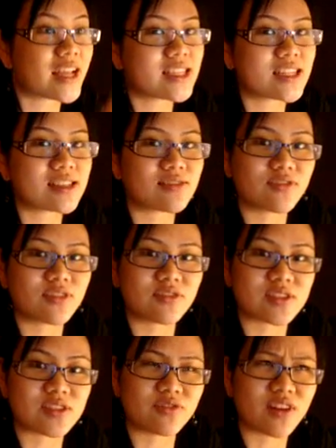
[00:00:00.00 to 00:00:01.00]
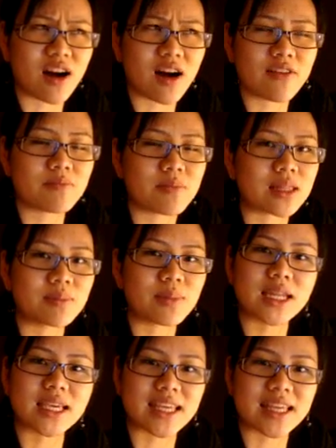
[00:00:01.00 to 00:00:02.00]
18 to
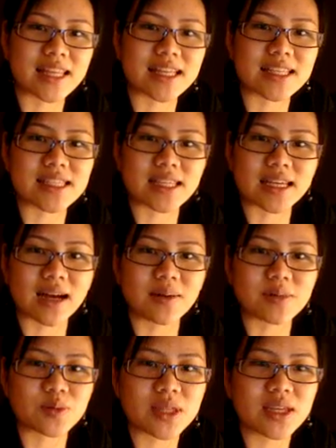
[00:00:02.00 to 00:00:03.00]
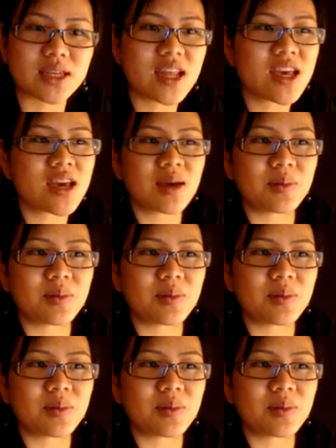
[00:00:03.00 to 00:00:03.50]
55mm kit lens that comes with it,